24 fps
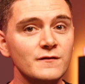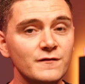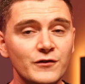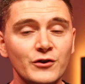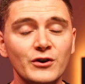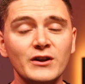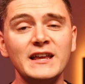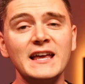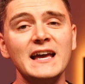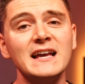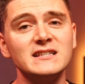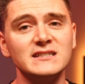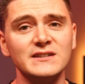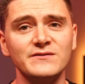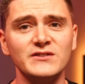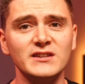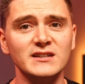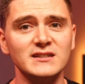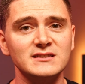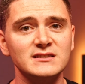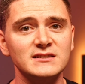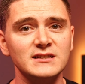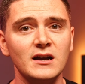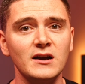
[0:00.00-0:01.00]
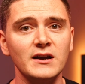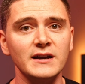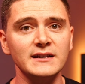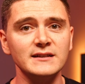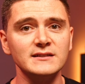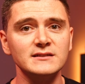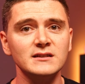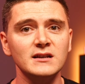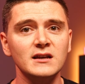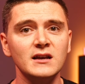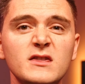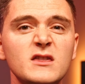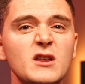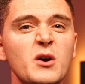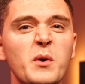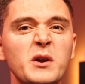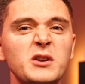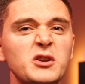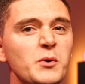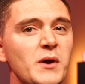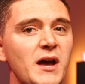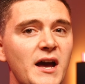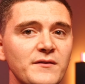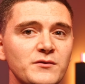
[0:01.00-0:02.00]
for a case of this size. Though I
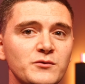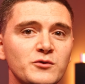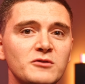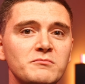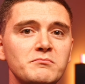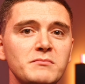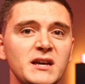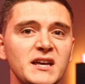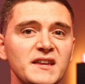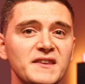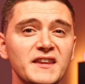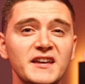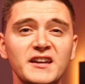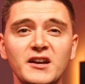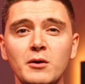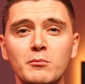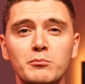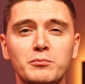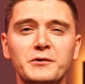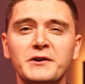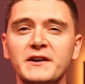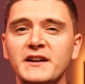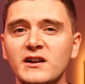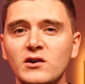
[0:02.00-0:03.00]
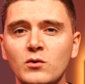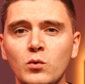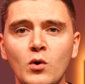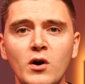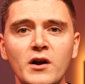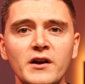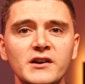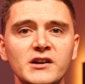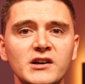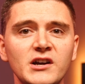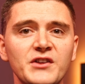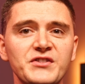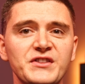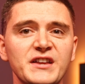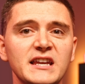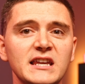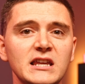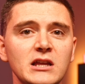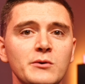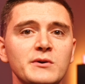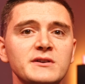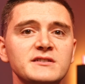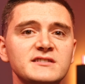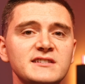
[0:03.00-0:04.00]
do have to admit they are pretty quiet at their
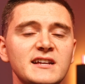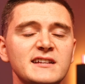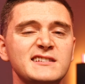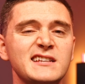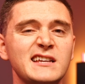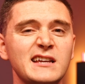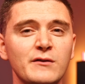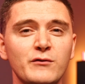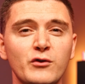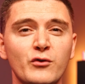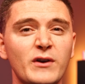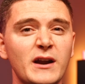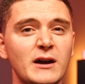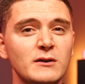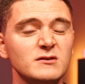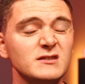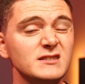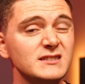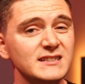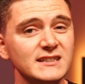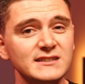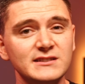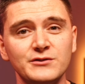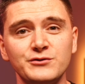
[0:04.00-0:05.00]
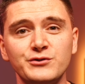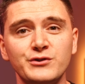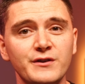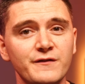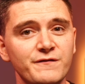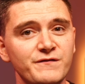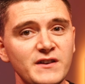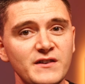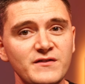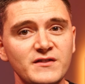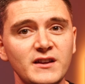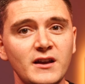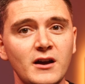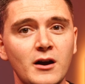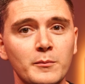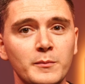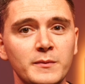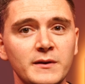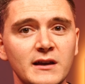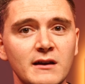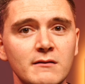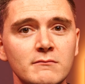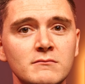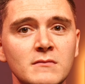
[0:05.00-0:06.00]
lowest setting of around 650
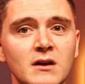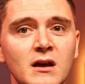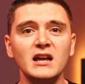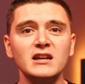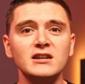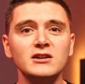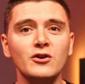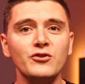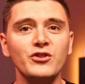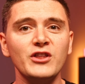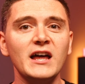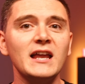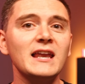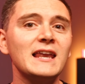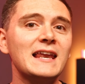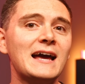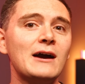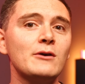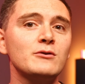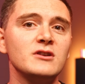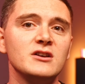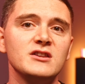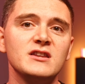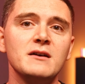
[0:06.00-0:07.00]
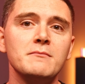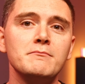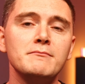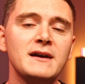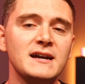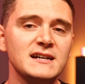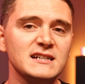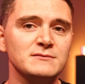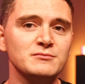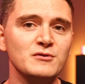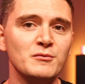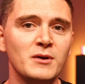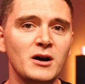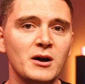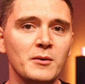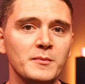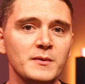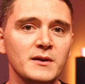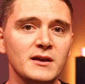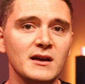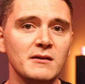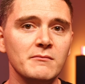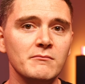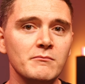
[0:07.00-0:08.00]
RPM and not that loud at their maximum
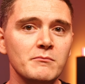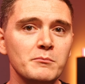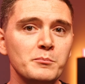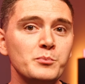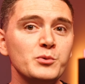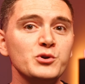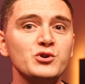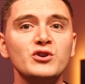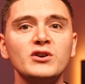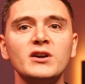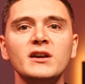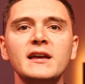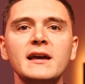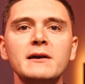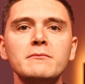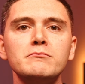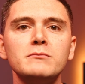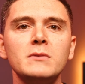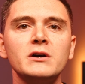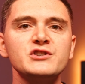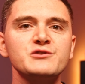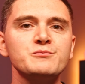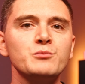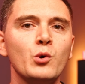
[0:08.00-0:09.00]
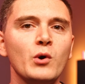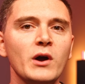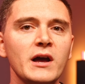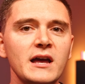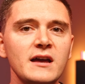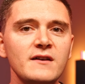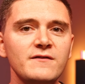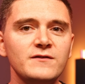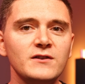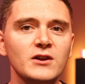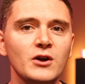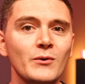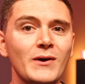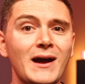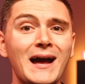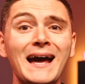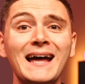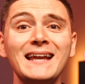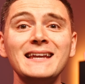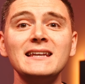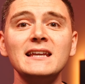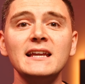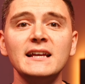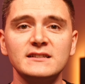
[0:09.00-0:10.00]
RPM. But you can get much more airflow
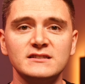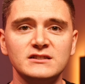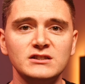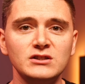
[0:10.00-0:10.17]
and less